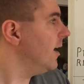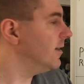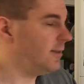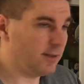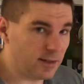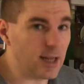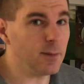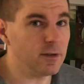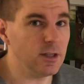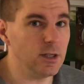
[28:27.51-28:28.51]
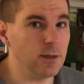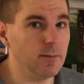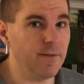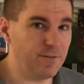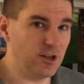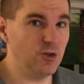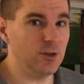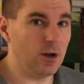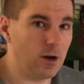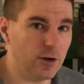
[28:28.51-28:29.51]
This is the same team that finished
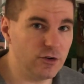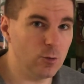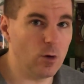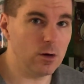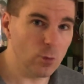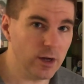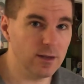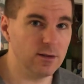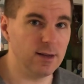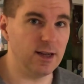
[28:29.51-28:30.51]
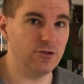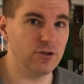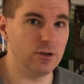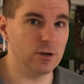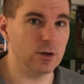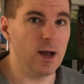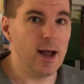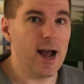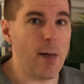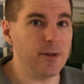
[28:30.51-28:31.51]
with 101 wins last year,
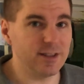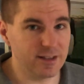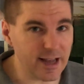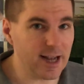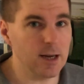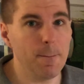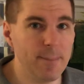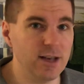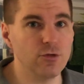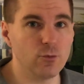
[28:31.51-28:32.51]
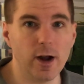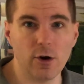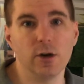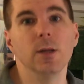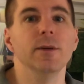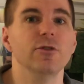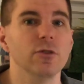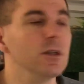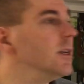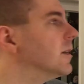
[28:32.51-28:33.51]
had the second best record in the major
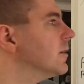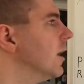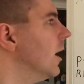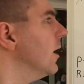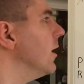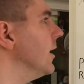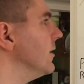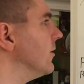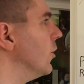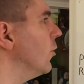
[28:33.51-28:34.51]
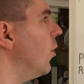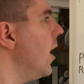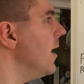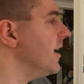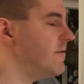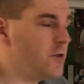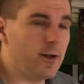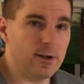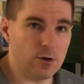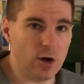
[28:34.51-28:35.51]
leagues. And so even though
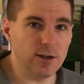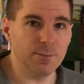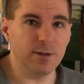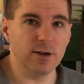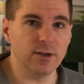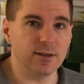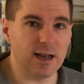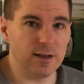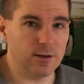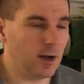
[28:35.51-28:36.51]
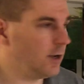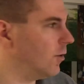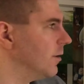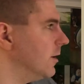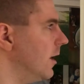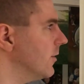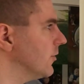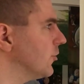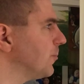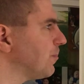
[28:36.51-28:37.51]
they lost players like Dallas Keuchel and
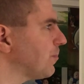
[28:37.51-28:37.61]
others,